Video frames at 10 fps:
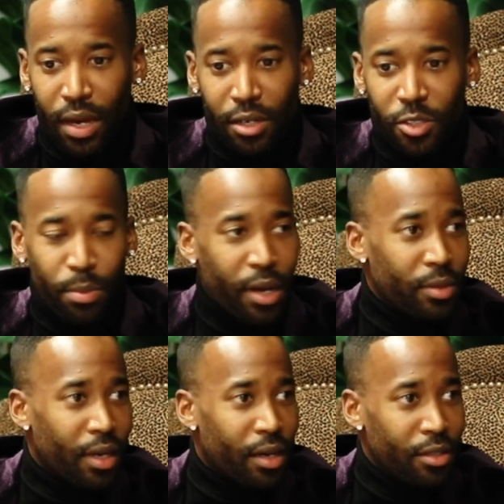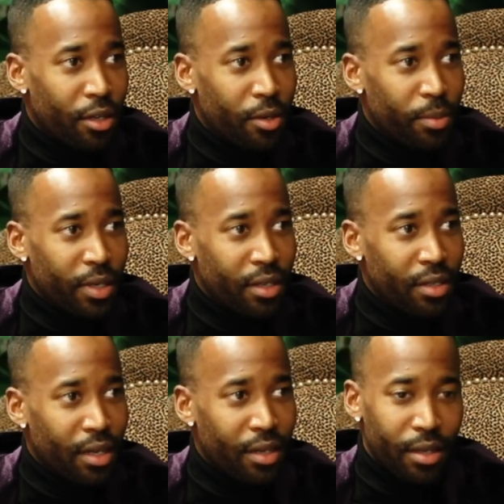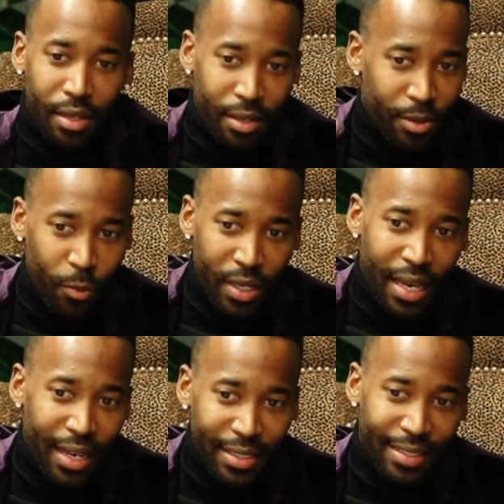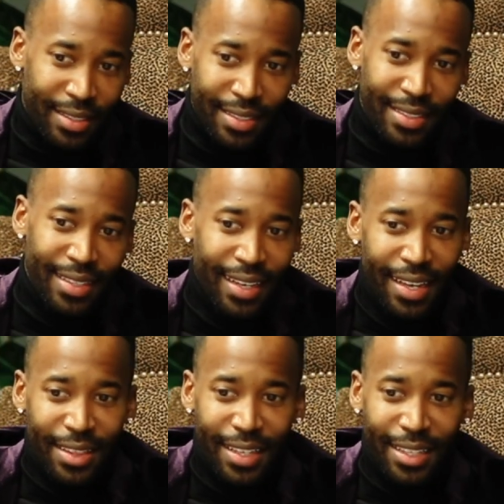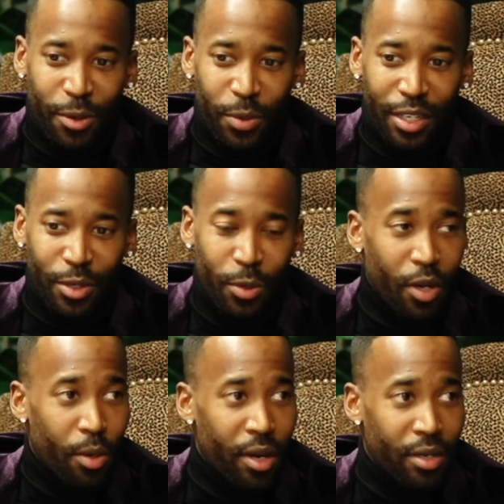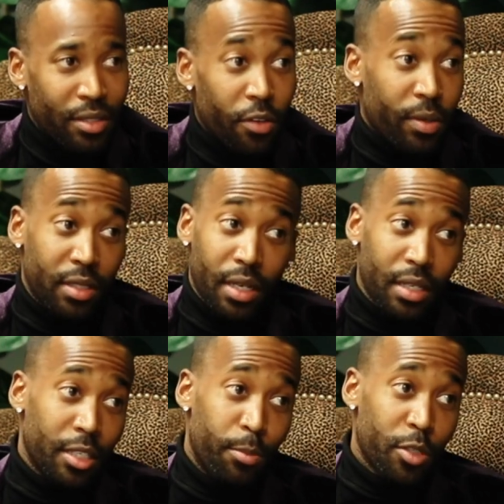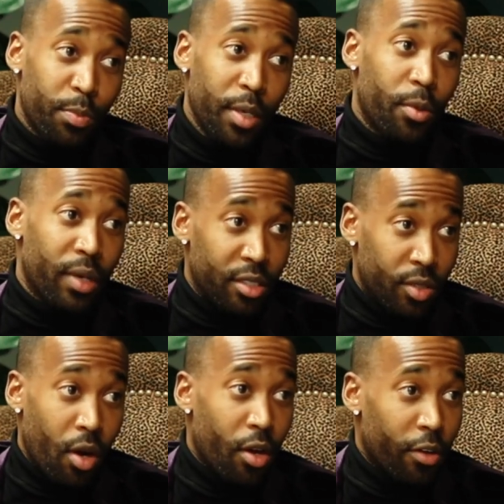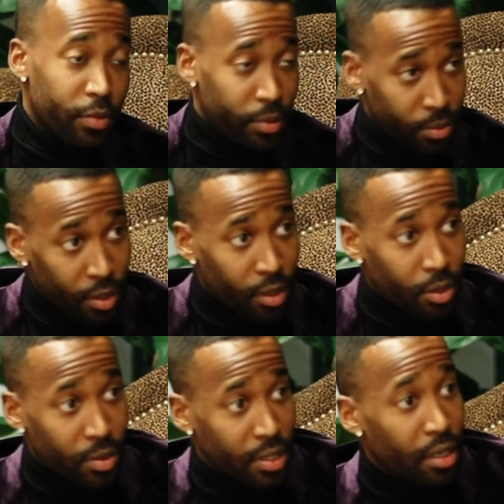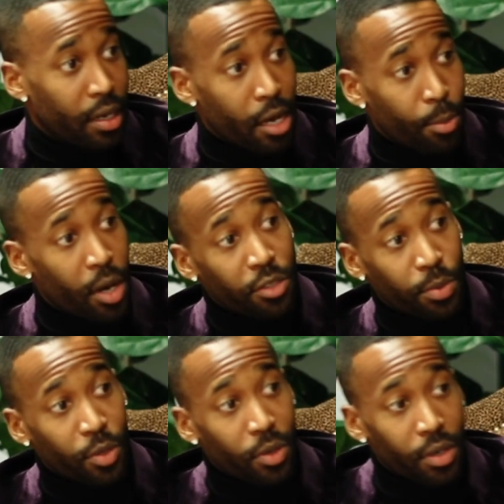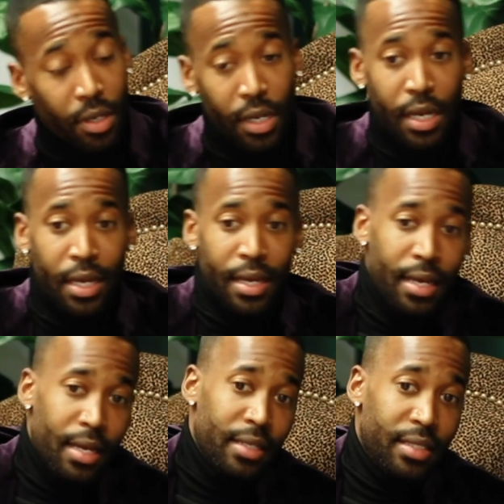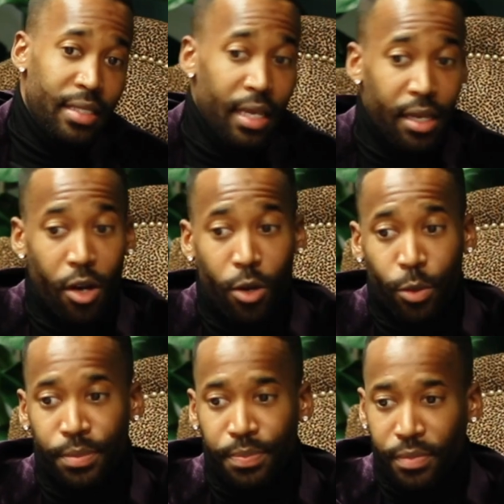surmount that. You know what I mean? Like, we can't just think that we can do it all by ourselves. Because, like I said, most people when they start off, you know, saying, "Hey, I'm an entrepreneur, CEO,"